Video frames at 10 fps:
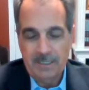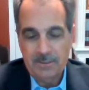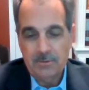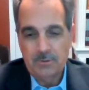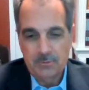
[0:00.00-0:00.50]

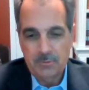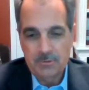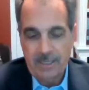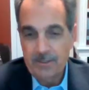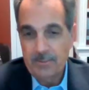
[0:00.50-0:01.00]
course
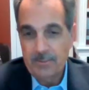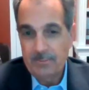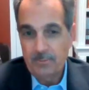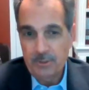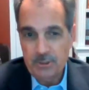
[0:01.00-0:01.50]
was How the
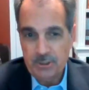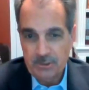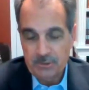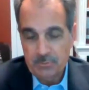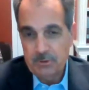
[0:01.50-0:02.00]
Bible Reached
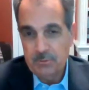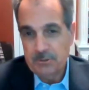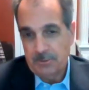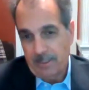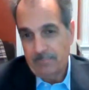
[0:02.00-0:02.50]
Us, which
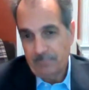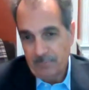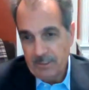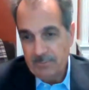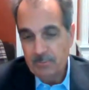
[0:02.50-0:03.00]
was about
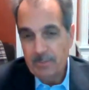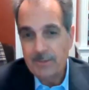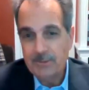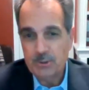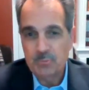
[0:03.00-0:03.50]
the Hebrew
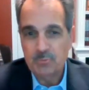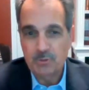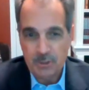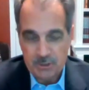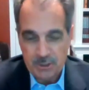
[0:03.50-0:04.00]
manuscript
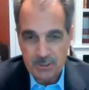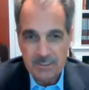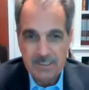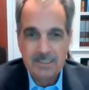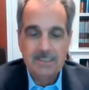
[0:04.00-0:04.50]

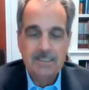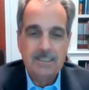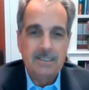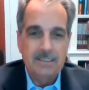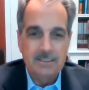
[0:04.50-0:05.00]
tradition,
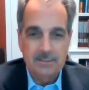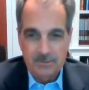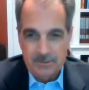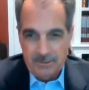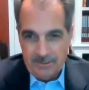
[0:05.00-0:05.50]

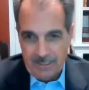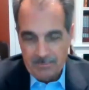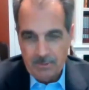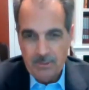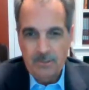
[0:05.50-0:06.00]
including the
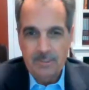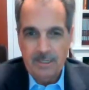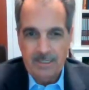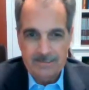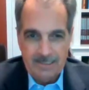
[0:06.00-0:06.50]
Aleppo
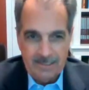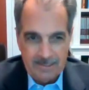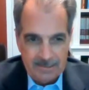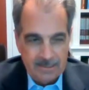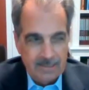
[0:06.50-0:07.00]
Codex and
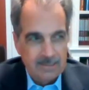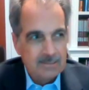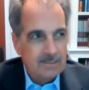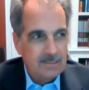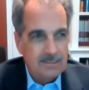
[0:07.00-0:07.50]
the
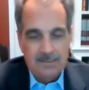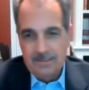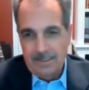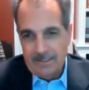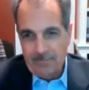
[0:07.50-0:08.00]

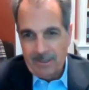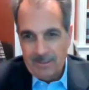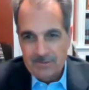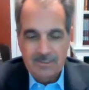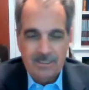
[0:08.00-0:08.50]

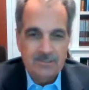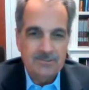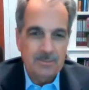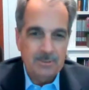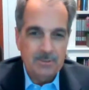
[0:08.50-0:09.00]

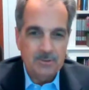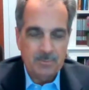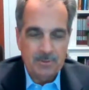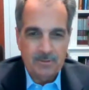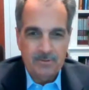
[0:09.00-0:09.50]
Leningrad/St.
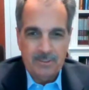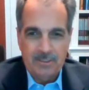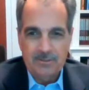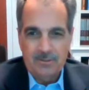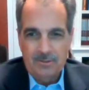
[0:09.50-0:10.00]
Petersburg
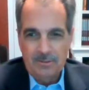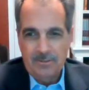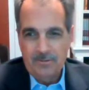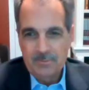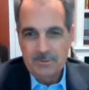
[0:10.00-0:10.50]
Codex and all
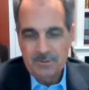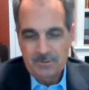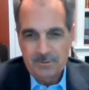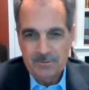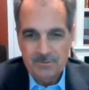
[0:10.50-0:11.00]
other
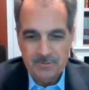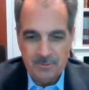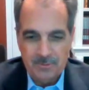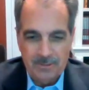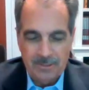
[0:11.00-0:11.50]
materials as
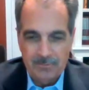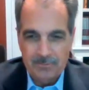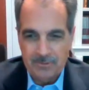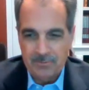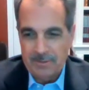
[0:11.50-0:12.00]
well. That
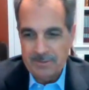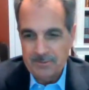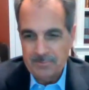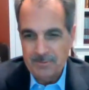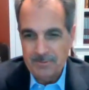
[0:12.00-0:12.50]
was a great
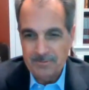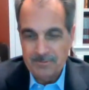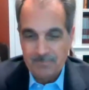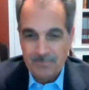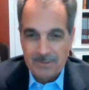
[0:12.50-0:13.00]

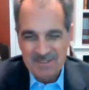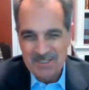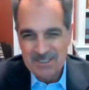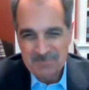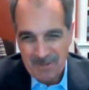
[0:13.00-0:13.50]
experience
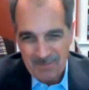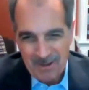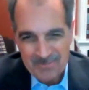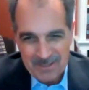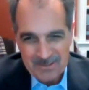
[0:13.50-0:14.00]
because my
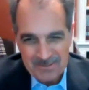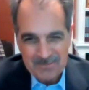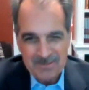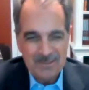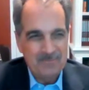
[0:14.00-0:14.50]
wife
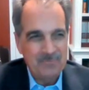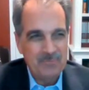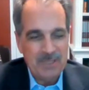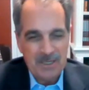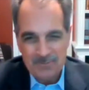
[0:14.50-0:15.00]
and I
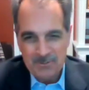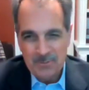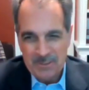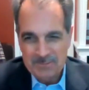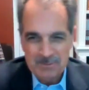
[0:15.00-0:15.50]
we had a few
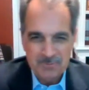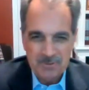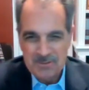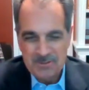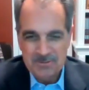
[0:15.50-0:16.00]
weeks
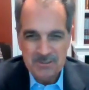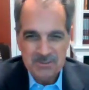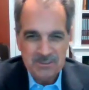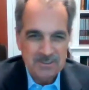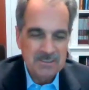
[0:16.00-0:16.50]
between the 2
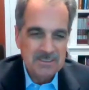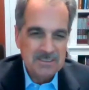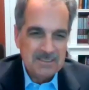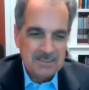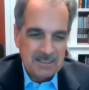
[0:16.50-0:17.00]
teaching
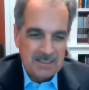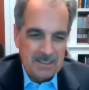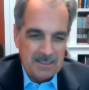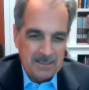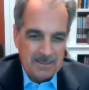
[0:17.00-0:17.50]

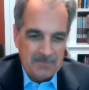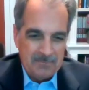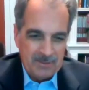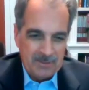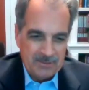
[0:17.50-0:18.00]

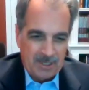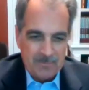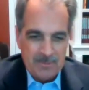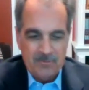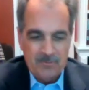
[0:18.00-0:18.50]

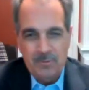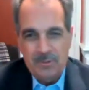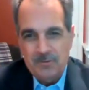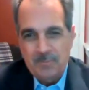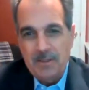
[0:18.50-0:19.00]
assignments.
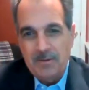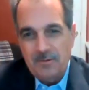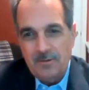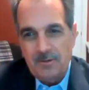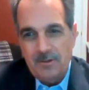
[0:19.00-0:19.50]
We spent
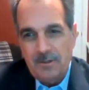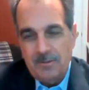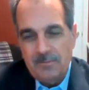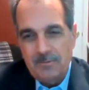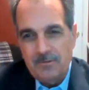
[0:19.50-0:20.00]

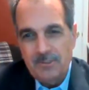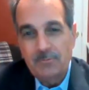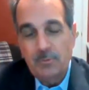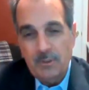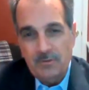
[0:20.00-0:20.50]

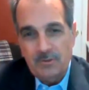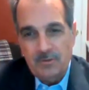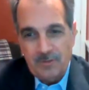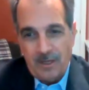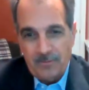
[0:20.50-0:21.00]
several weeks in
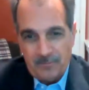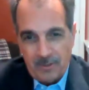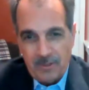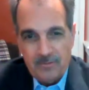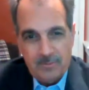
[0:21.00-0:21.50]
the south of
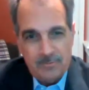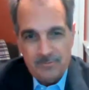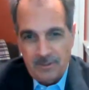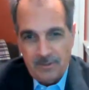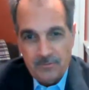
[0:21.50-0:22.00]
France in
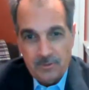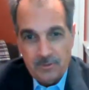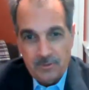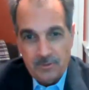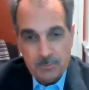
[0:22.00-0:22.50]
Provence
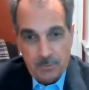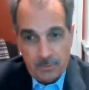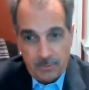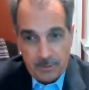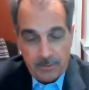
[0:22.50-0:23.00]

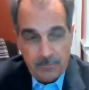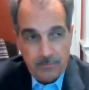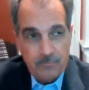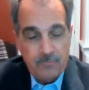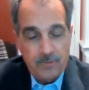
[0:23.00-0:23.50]
exploring
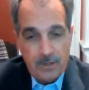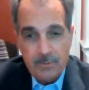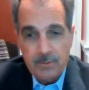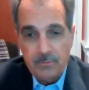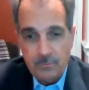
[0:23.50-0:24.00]
the
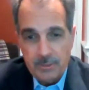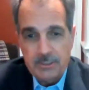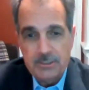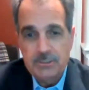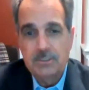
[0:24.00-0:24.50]
very
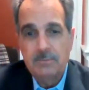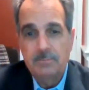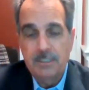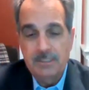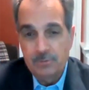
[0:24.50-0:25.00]
rich
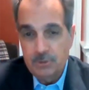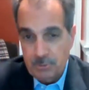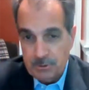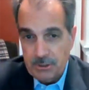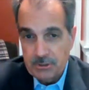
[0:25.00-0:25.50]
medieval
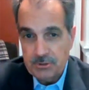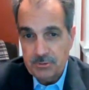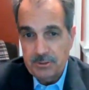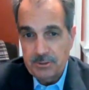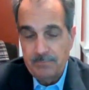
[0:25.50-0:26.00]
Jewish
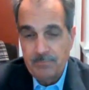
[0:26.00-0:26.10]
history